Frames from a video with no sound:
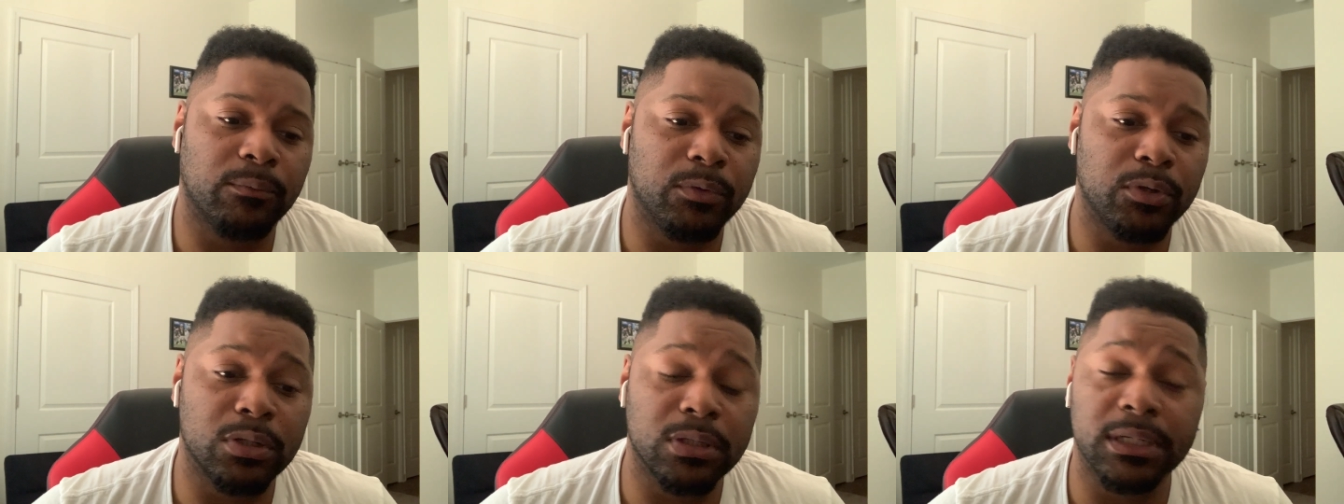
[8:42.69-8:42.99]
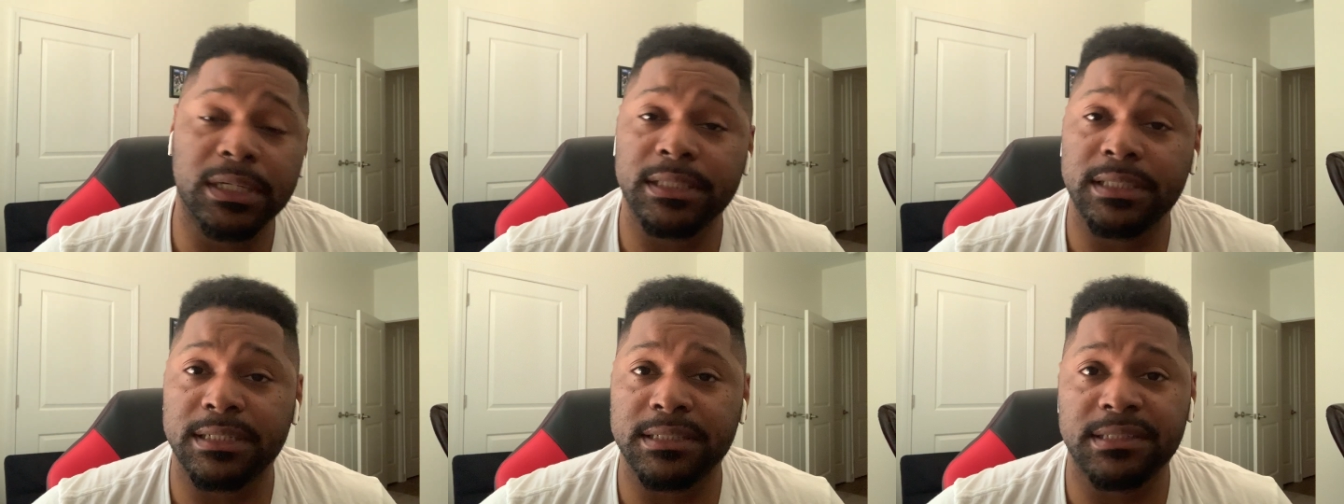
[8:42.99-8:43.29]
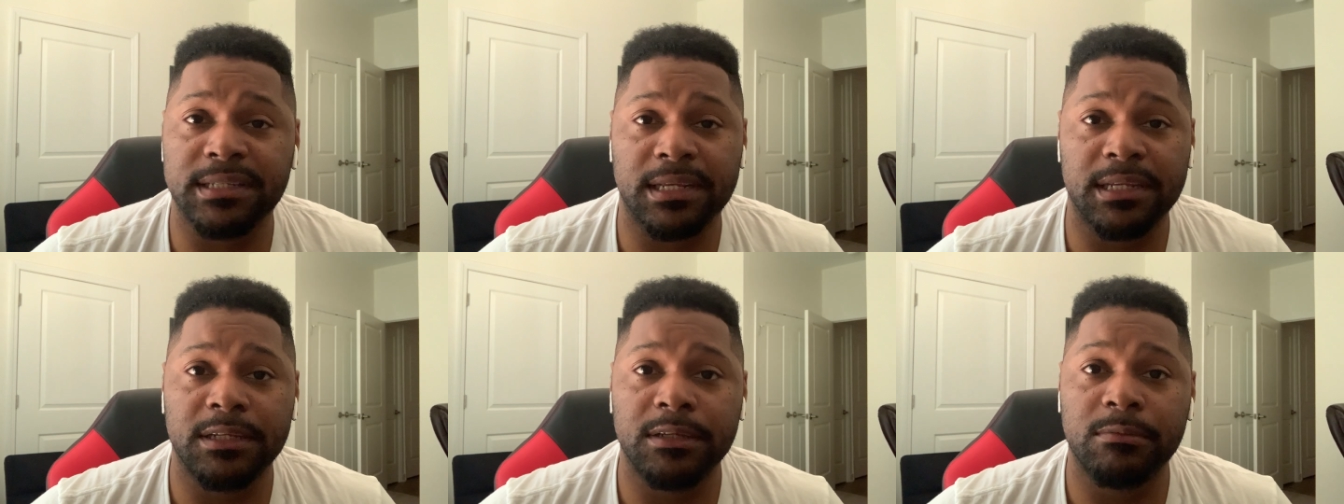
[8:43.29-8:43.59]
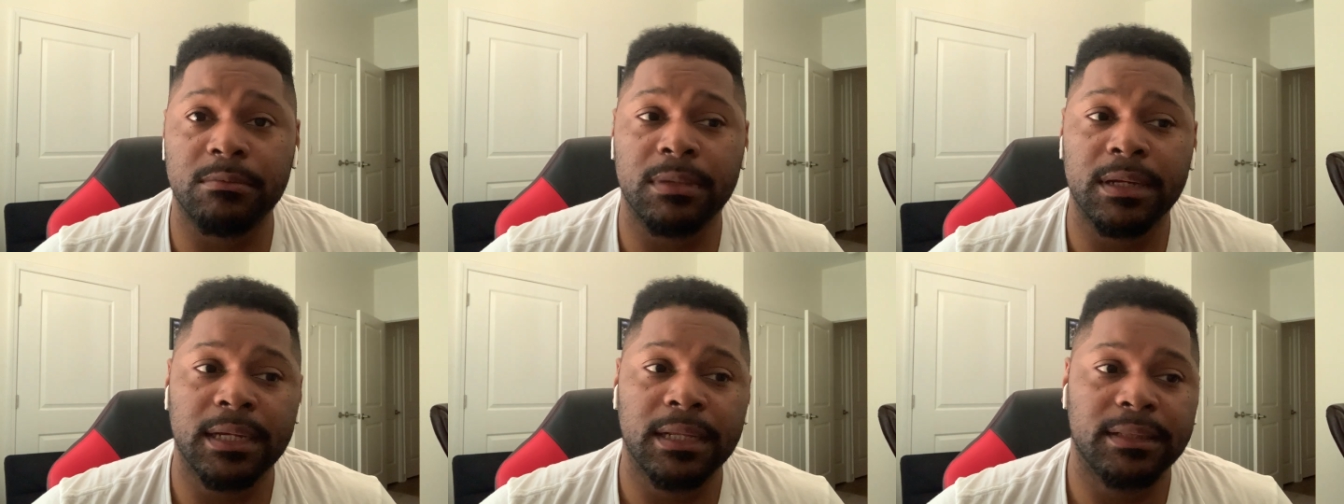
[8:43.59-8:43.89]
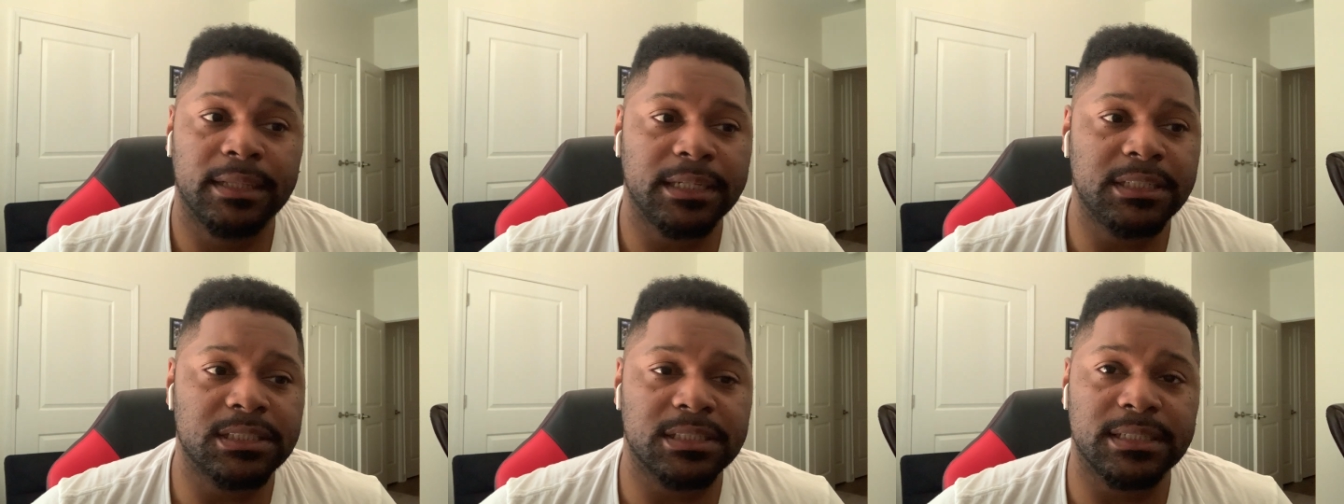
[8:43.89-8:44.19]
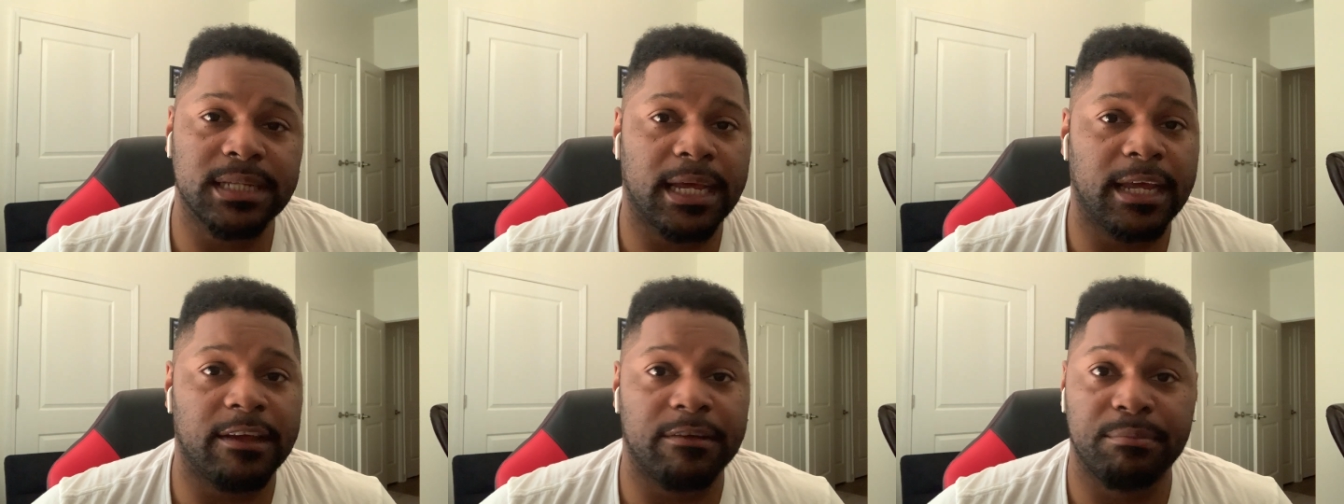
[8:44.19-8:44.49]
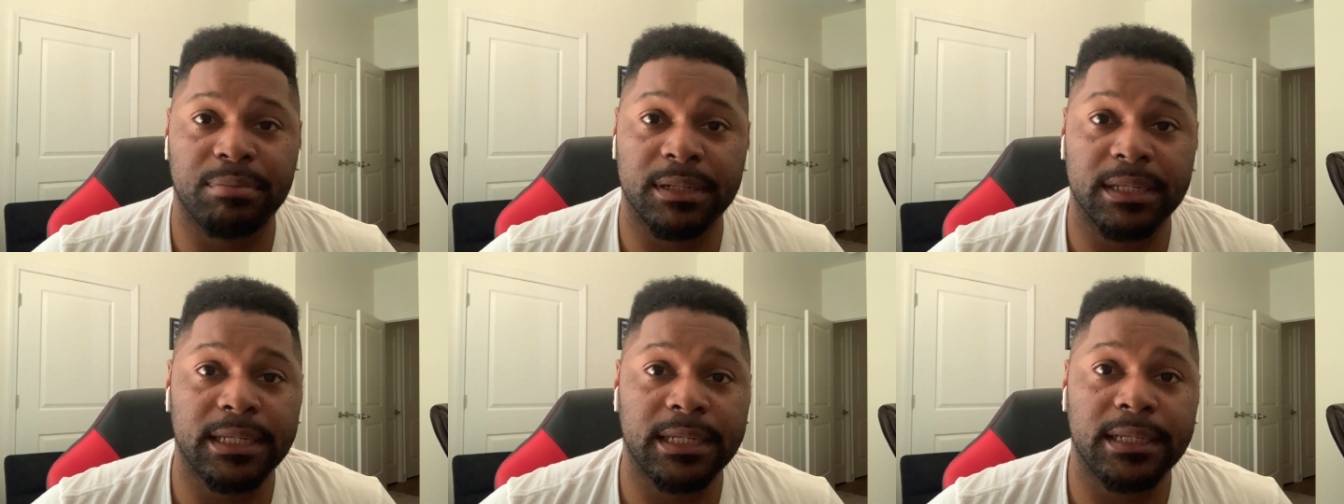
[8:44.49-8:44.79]
when you look at this team, they just not
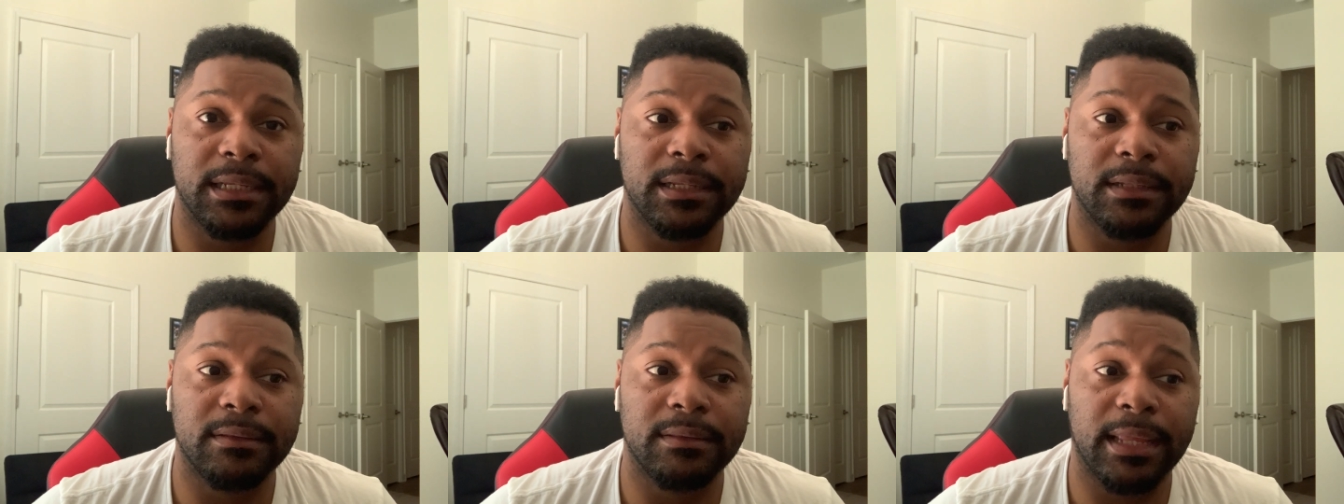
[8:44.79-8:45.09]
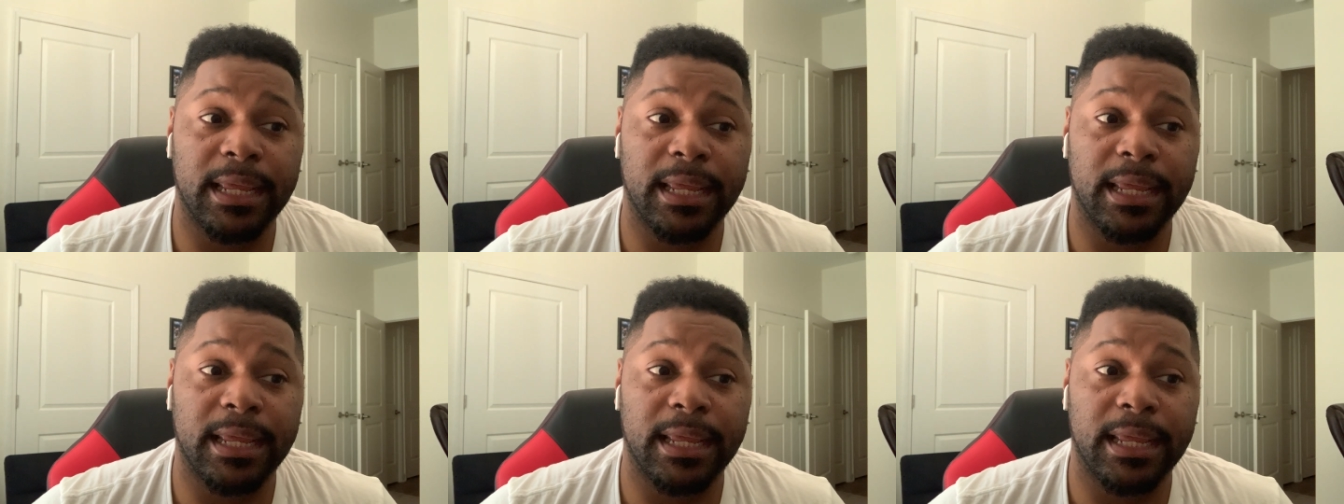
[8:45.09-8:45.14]
have played.